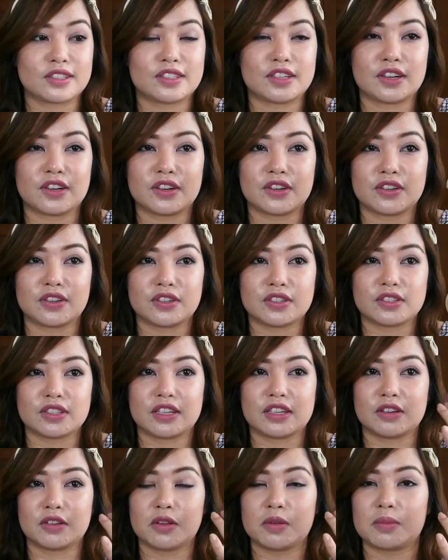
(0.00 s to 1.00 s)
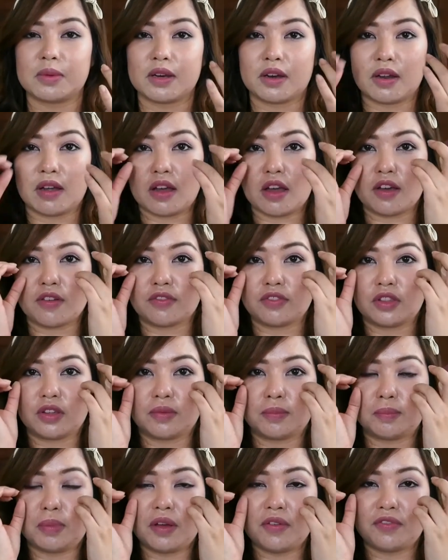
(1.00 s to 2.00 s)
circles and a little bit of
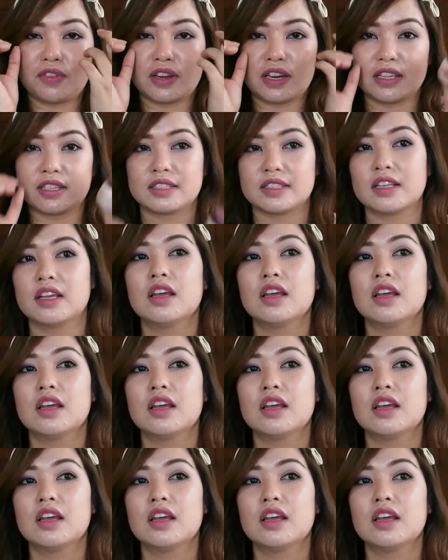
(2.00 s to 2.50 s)
the puffiness